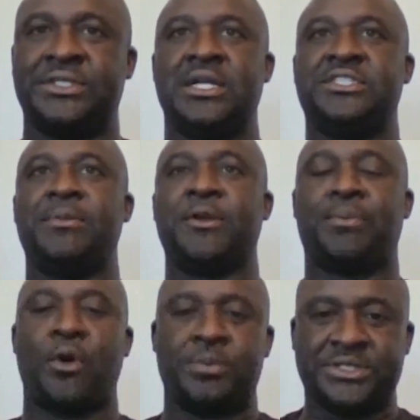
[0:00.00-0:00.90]
some of the
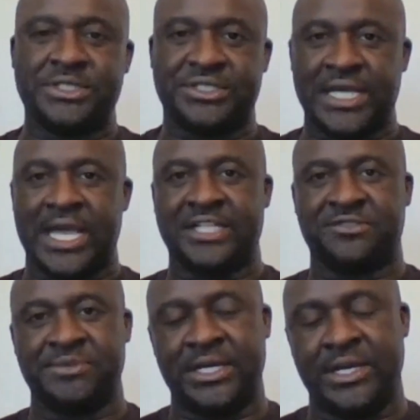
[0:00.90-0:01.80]
purposes He
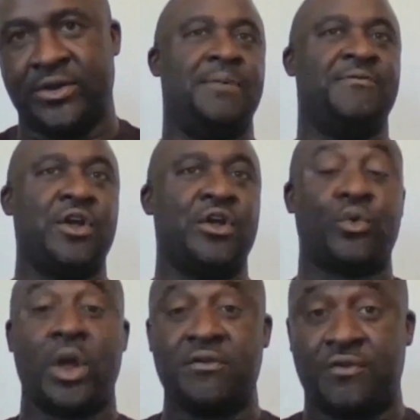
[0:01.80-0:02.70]
has me here. I'm very
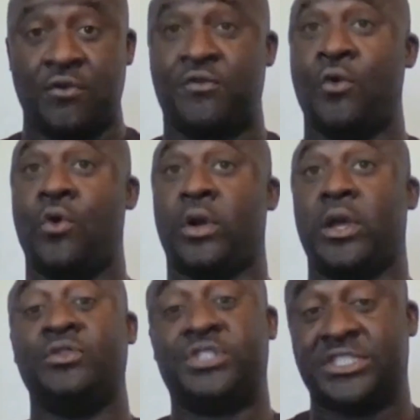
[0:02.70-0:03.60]
grateful for
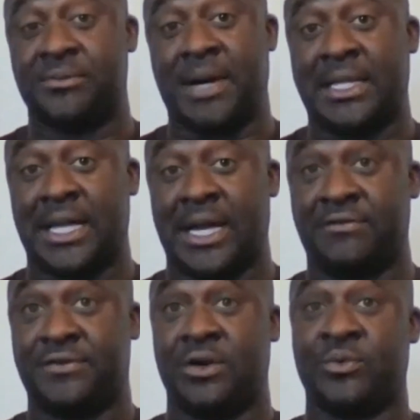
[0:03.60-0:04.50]
coaches in my life.